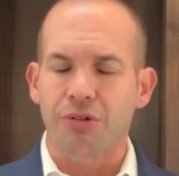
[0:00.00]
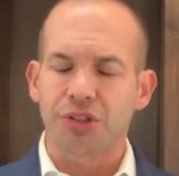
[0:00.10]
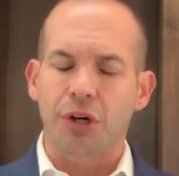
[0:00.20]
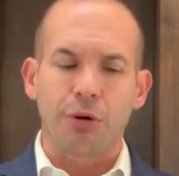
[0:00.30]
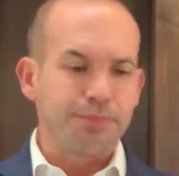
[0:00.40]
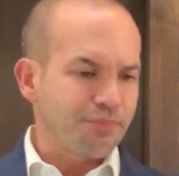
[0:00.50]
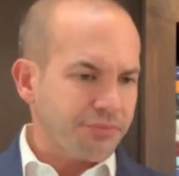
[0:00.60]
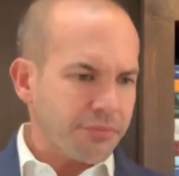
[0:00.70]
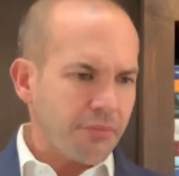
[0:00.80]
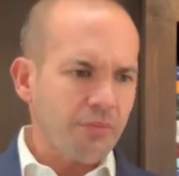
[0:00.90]
So
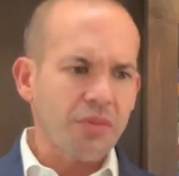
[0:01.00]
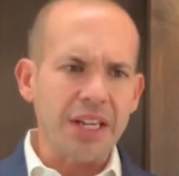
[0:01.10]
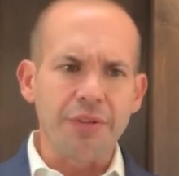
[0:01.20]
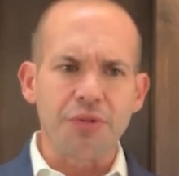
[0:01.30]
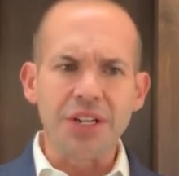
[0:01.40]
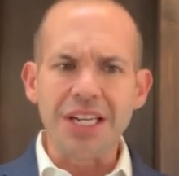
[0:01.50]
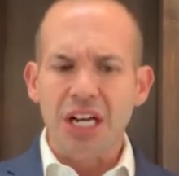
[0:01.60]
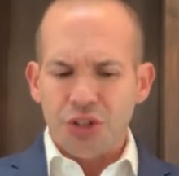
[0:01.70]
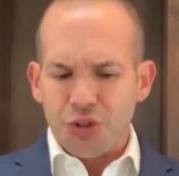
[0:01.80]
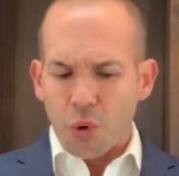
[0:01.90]
if the
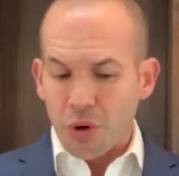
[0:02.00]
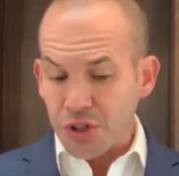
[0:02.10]
door